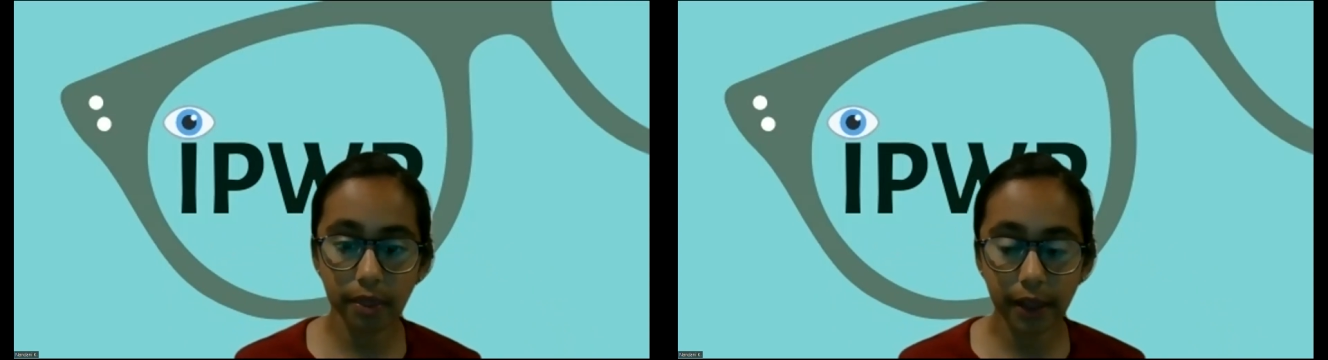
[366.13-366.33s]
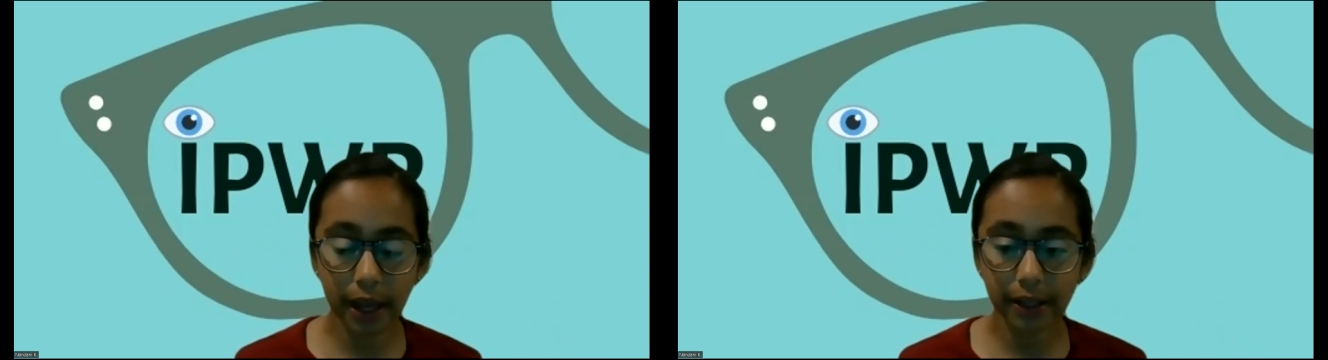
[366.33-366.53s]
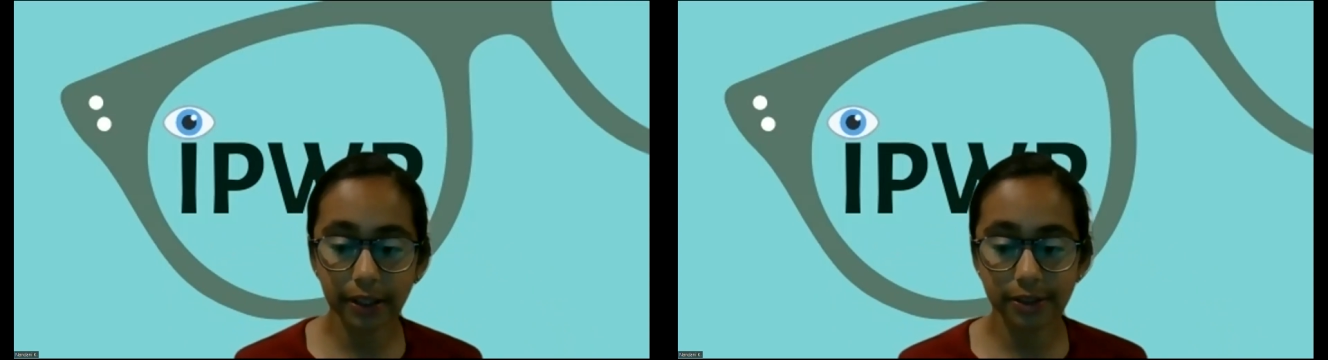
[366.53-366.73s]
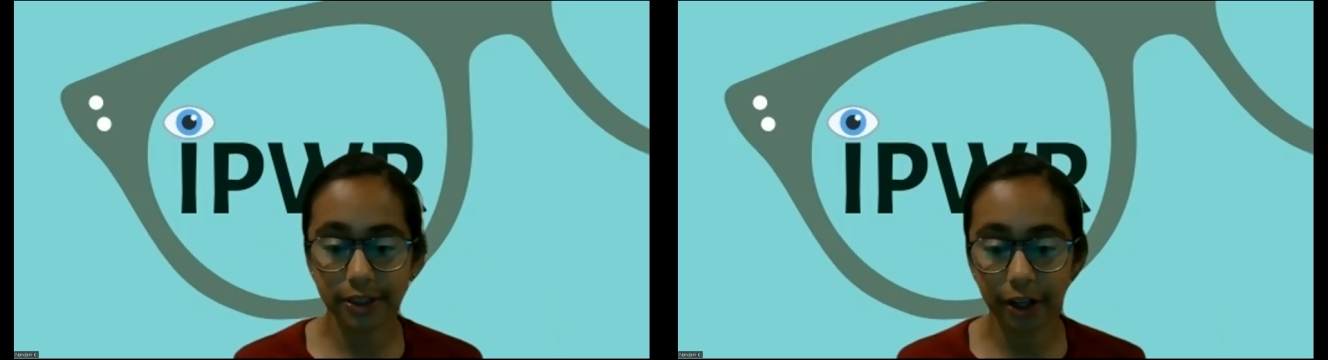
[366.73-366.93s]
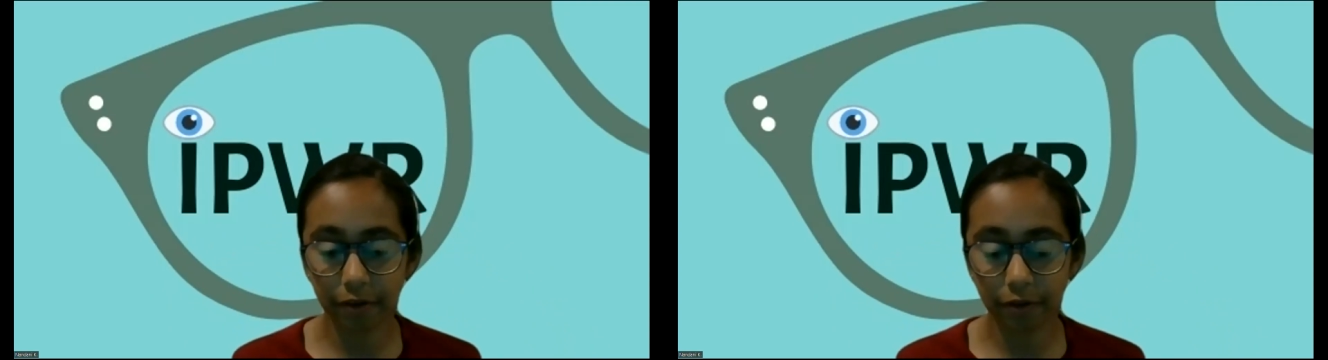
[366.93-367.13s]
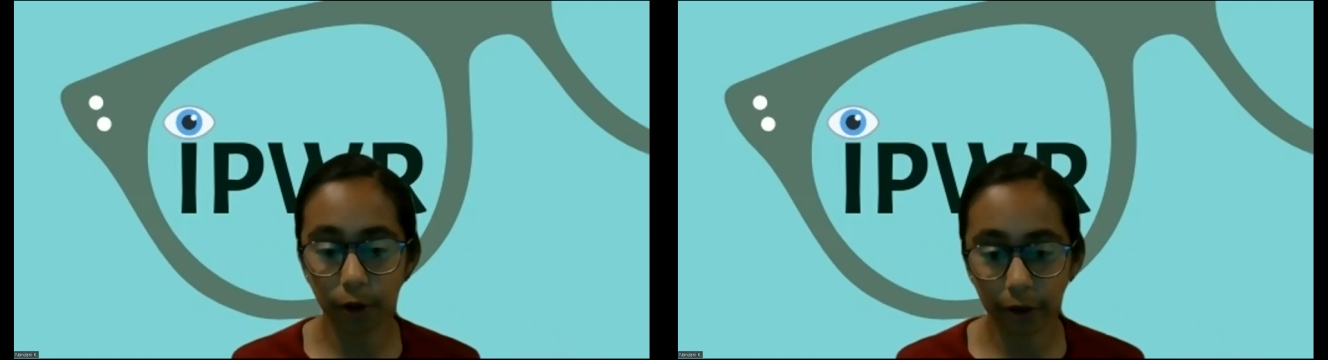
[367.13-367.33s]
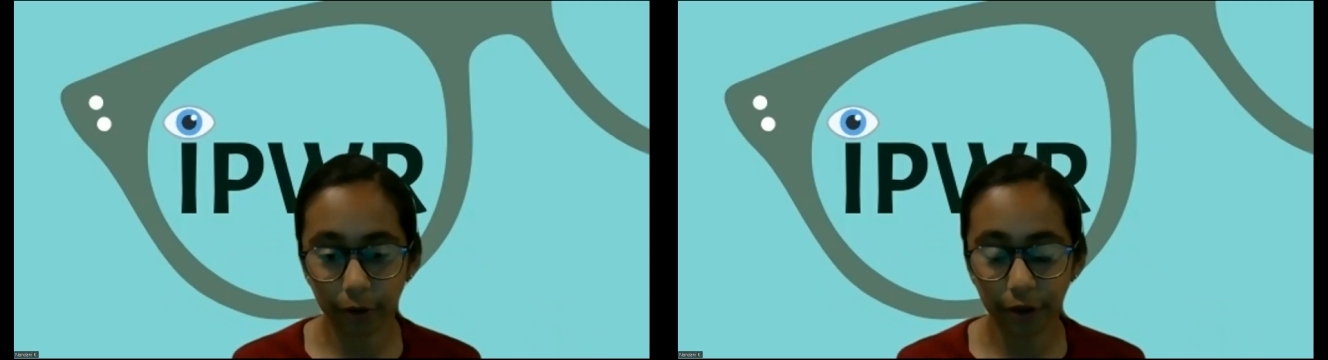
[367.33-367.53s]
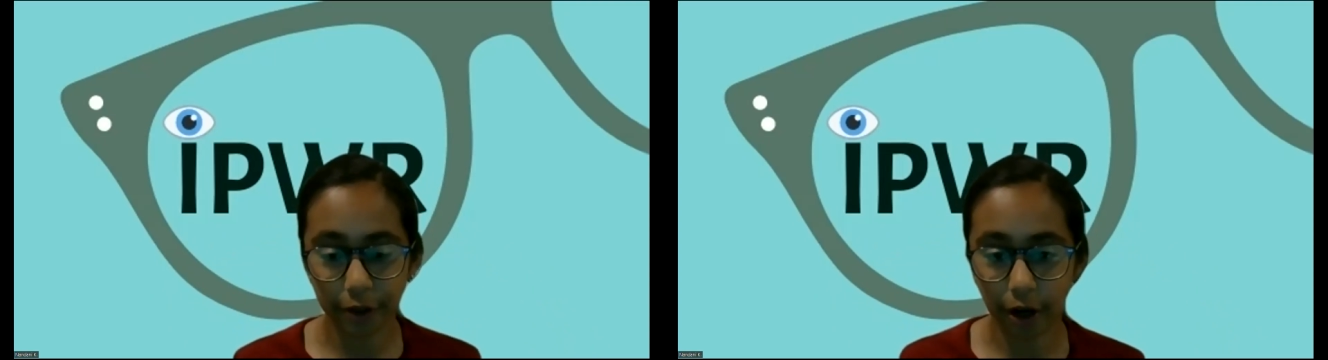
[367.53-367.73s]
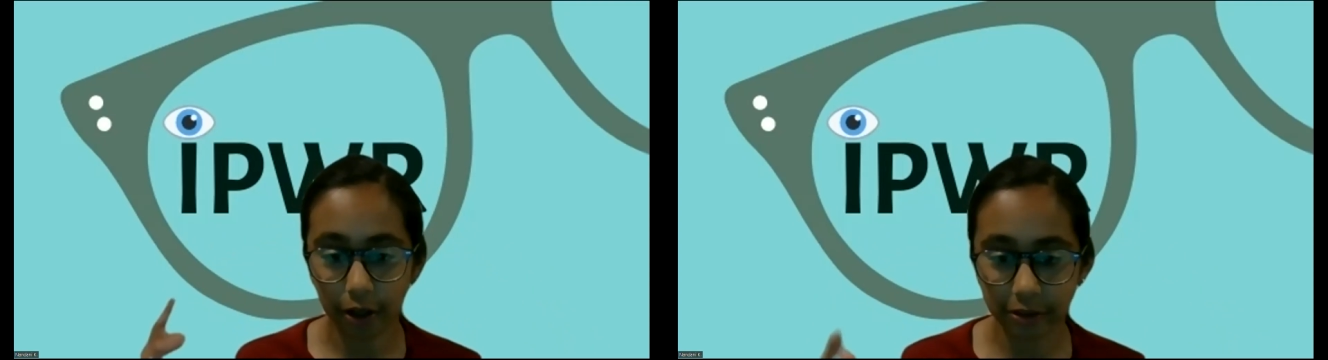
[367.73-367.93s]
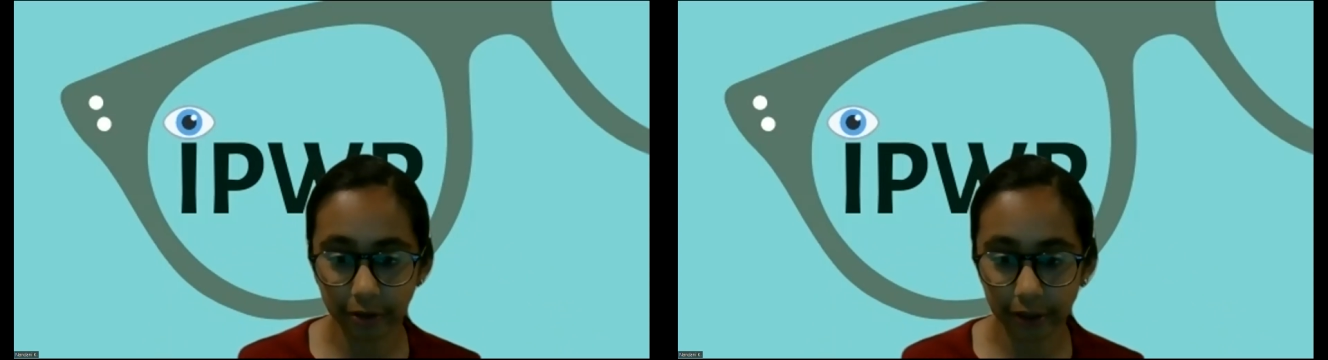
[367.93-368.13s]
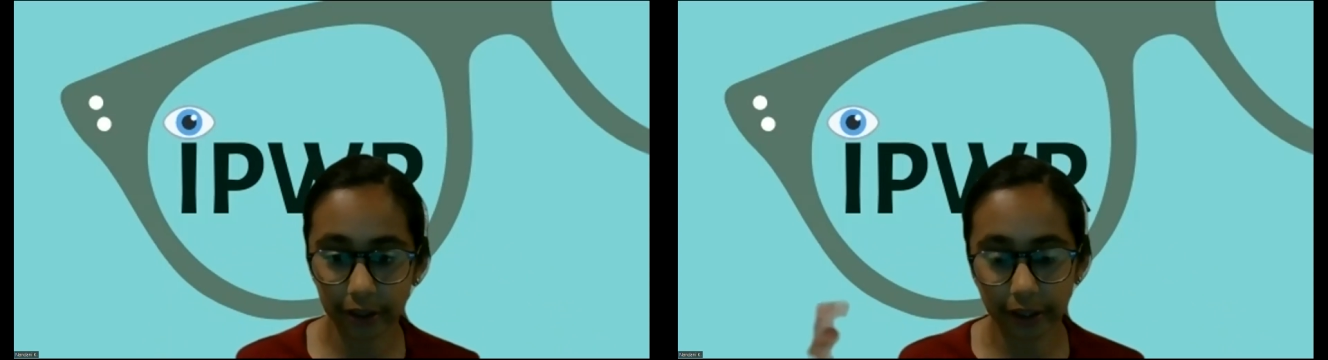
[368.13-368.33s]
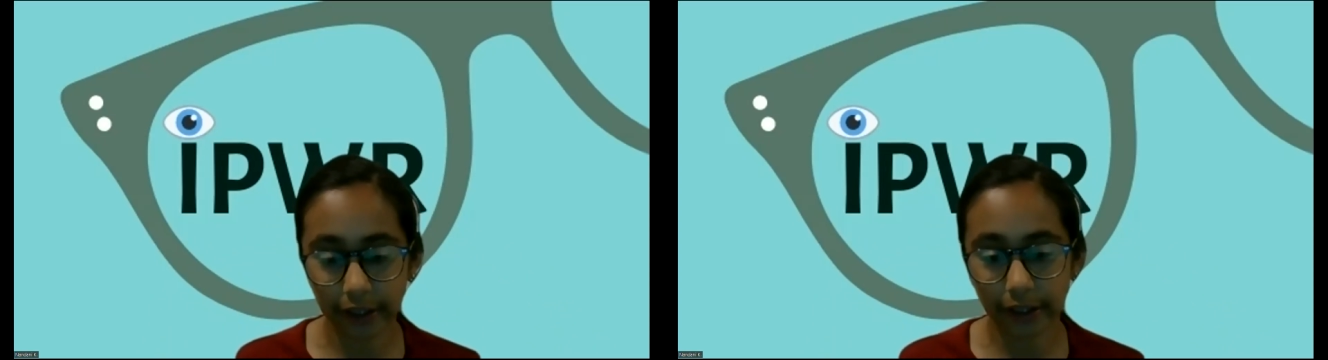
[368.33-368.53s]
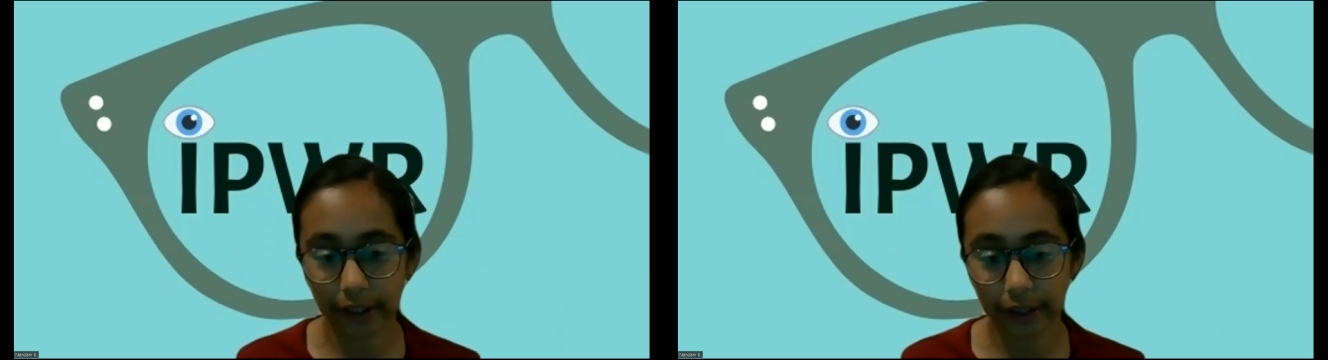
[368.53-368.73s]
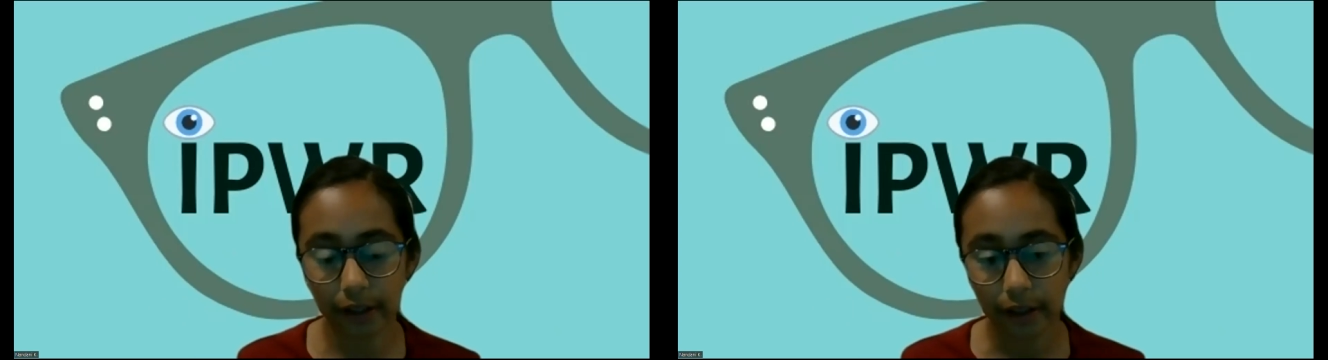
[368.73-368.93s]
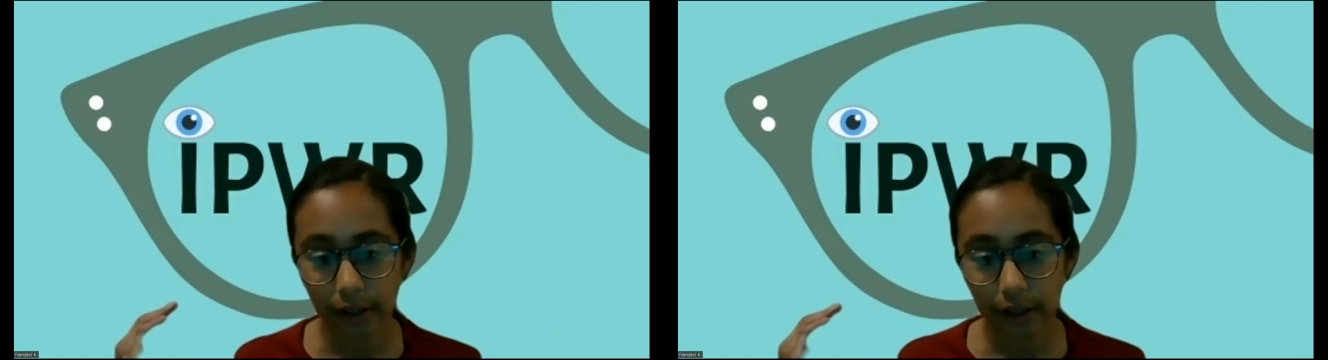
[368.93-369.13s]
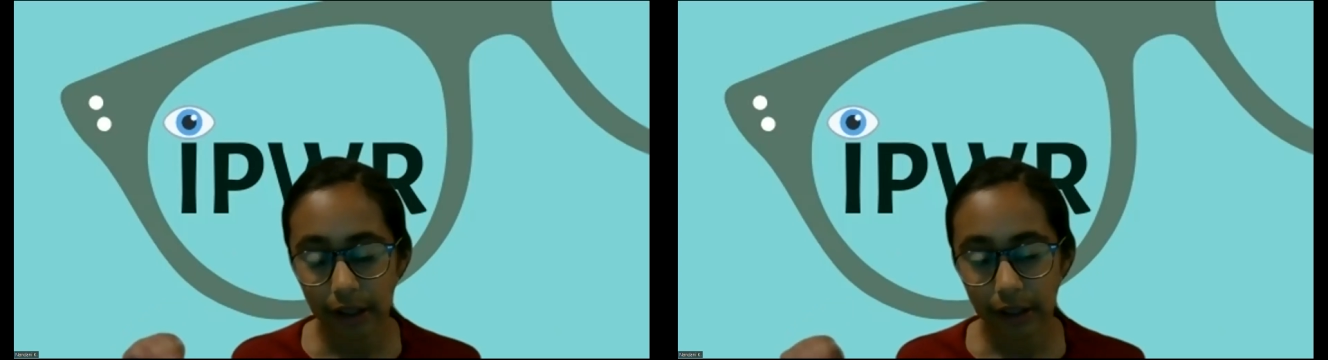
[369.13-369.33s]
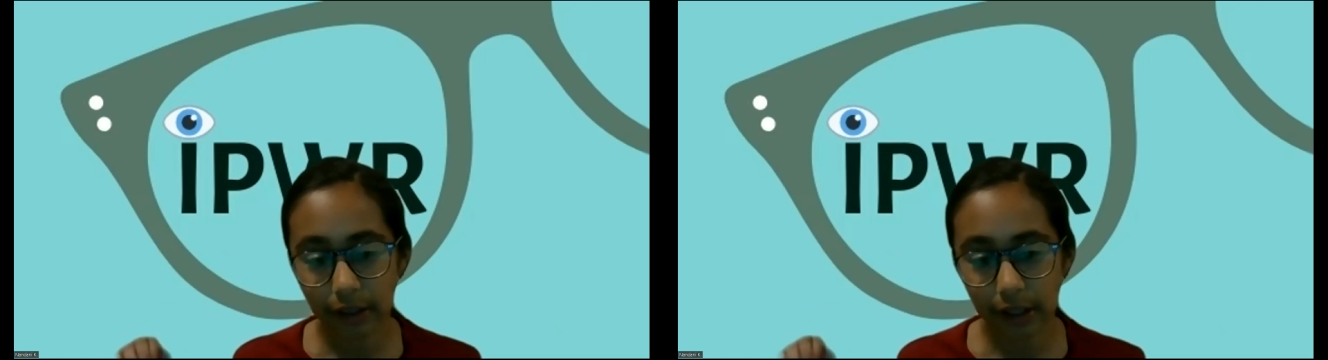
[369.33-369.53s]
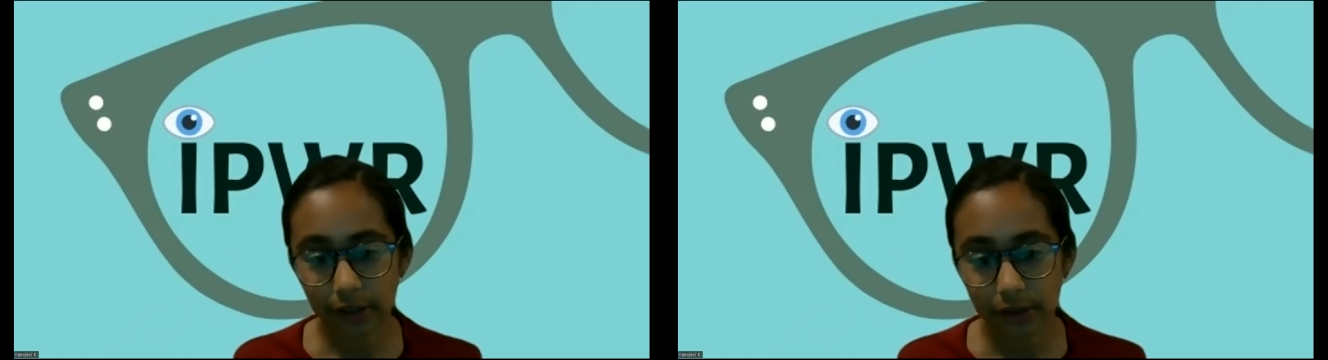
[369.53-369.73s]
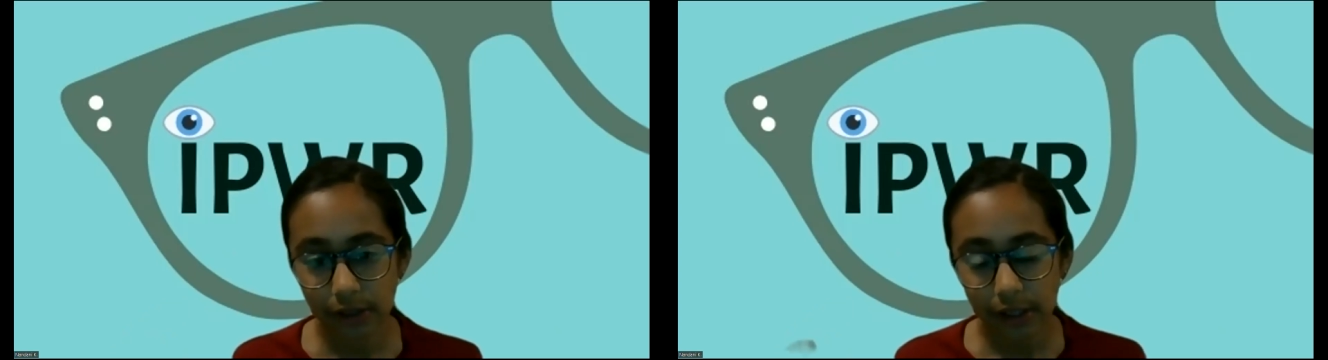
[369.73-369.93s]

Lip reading: That, instead of going to the doctor and like get glasses.